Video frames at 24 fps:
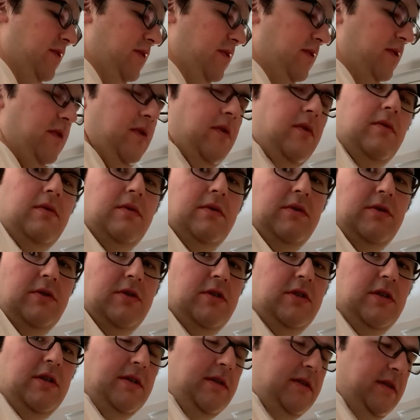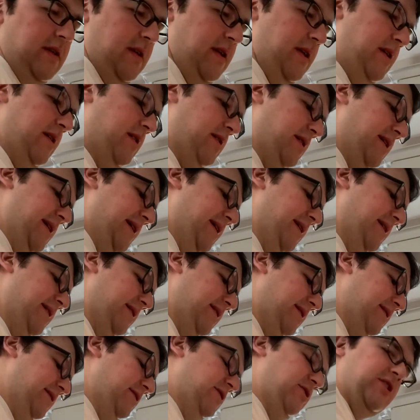So just
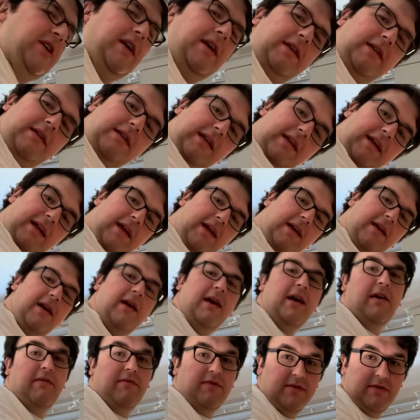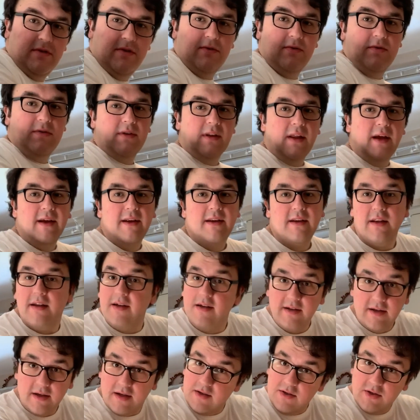gently, ever so slightly
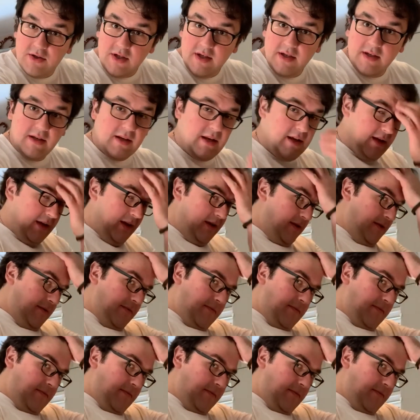and gently